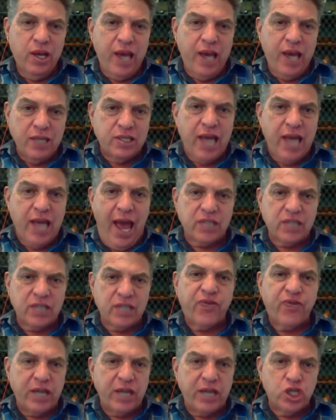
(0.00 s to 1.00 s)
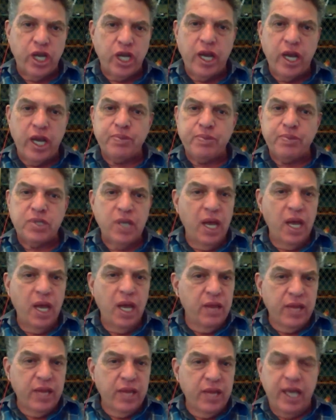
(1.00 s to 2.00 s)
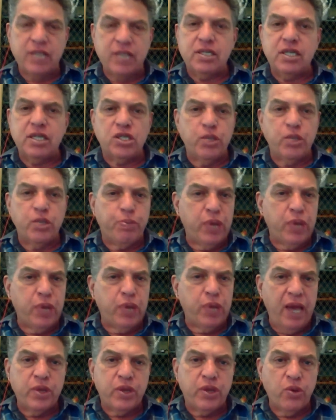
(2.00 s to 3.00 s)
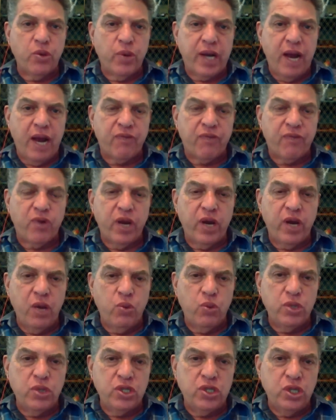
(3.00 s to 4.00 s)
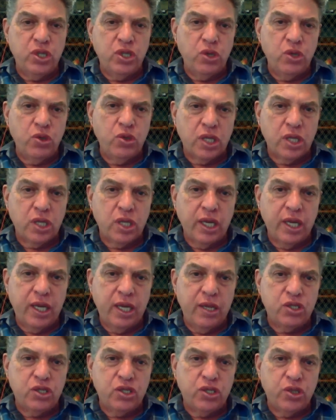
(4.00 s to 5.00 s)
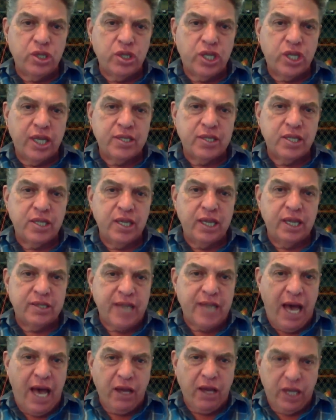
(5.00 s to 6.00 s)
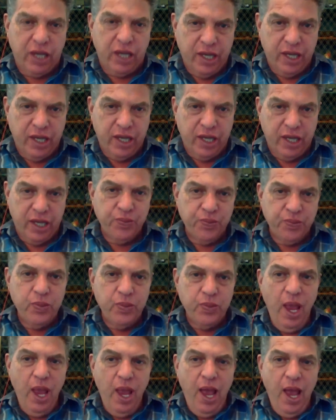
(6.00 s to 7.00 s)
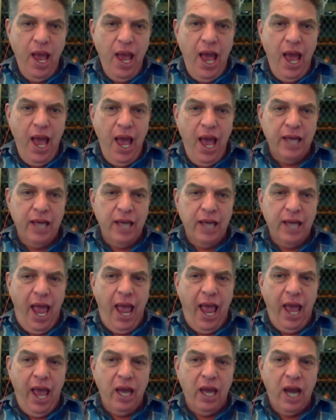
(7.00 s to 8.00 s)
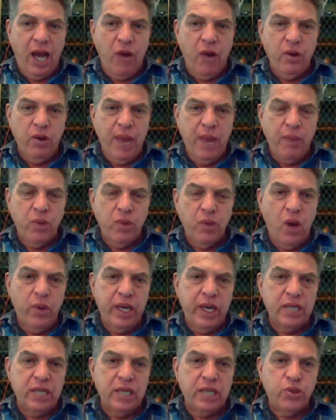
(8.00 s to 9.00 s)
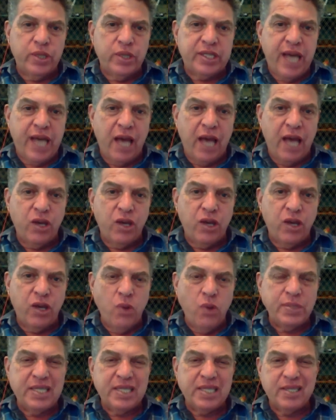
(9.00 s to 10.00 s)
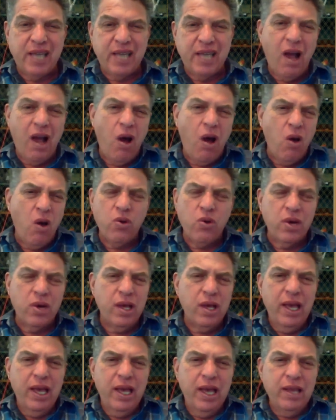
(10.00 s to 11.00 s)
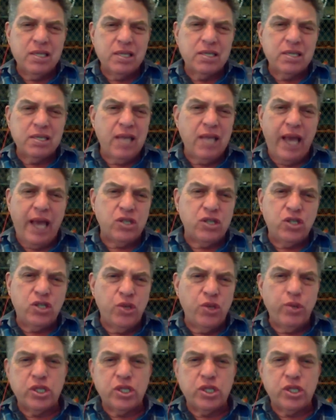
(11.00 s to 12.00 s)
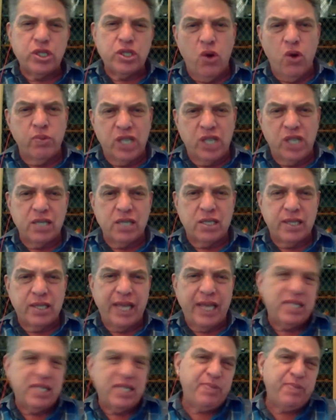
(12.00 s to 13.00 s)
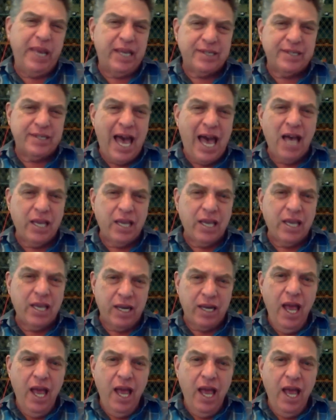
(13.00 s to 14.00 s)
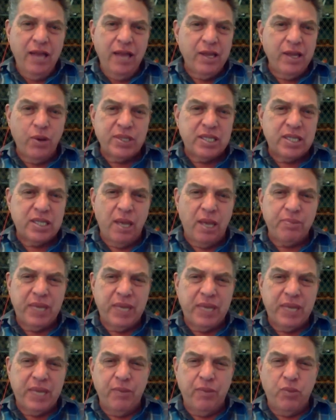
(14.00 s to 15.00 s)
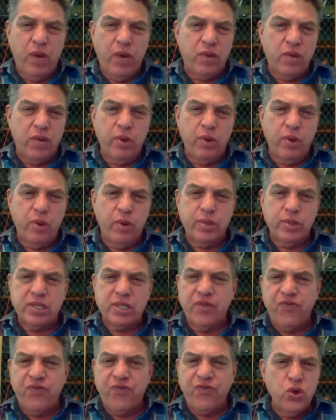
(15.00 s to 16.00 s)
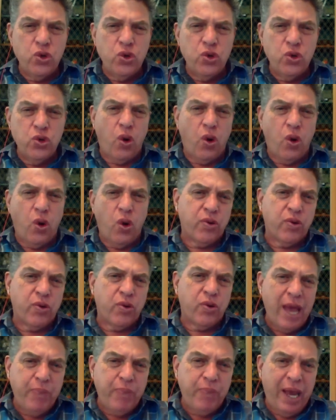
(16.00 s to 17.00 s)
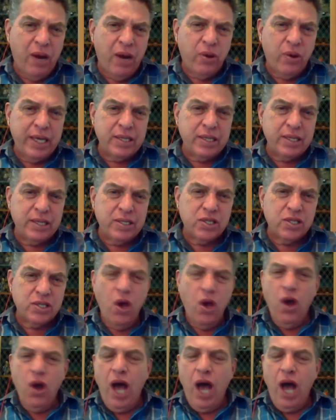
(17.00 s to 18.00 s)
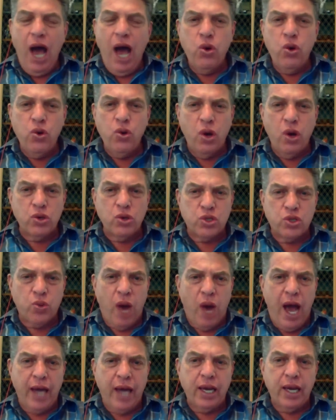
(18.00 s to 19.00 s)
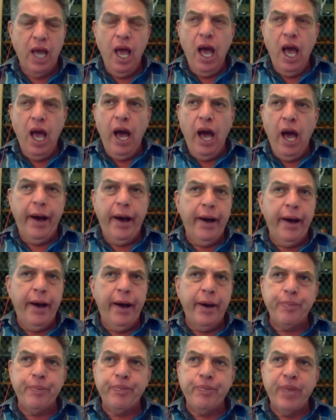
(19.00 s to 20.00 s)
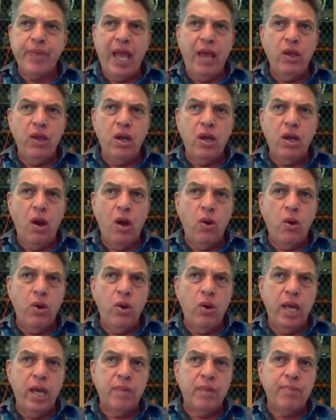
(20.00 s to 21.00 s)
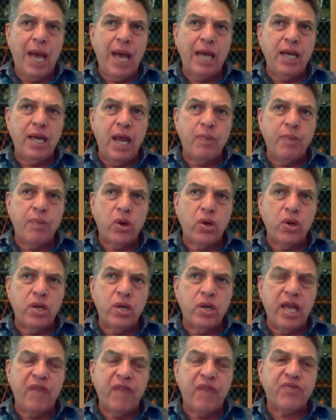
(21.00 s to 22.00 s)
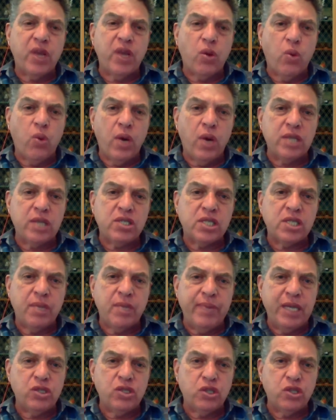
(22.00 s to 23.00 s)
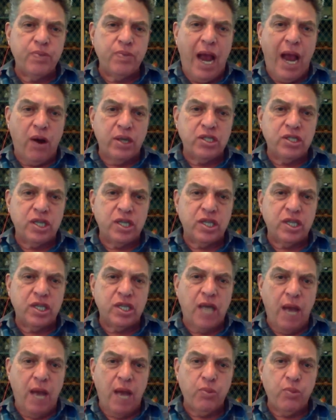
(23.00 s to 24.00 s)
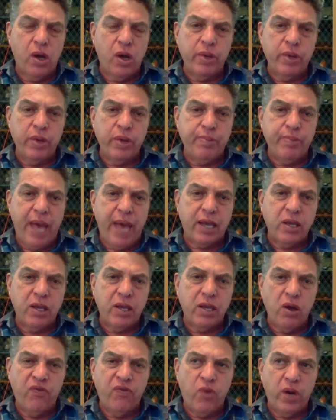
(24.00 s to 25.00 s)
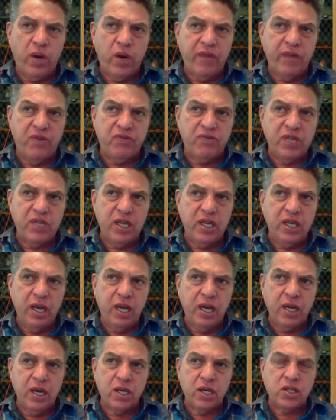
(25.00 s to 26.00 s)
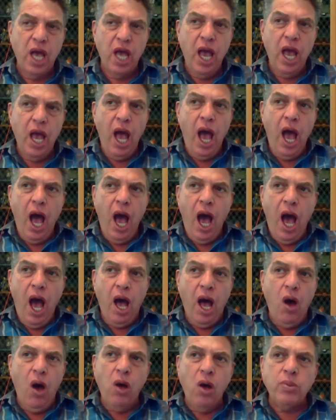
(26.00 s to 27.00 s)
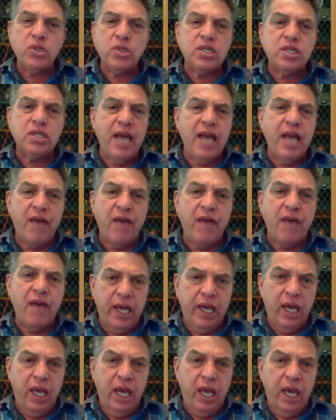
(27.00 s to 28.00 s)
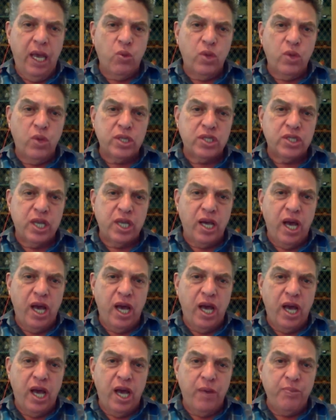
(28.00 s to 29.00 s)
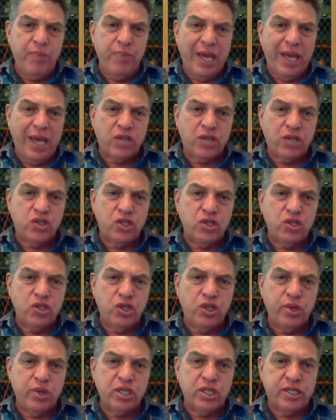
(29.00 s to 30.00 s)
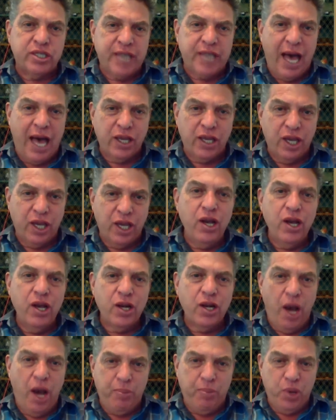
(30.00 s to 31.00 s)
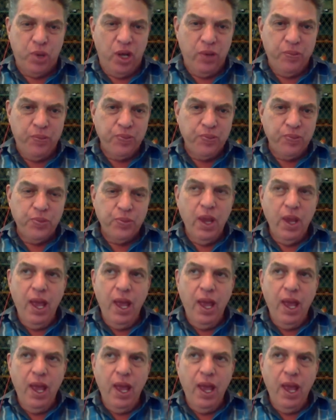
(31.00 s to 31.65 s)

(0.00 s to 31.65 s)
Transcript: contacts, friendships, the kids that you played with or whatever, it was usually the Jewish kids and the Italian kids. And I remember going into Italian homes and saying, oh, this is like a Jewish home, just they speak Italian. There was something, whether it was the food the grandparents, who knows what. You know, in my neighborhood, if there was some intermarriage at the time, we're going back, you know, 40, 50 years, almost inevitably, it was a mixed Jewish-Italian couple.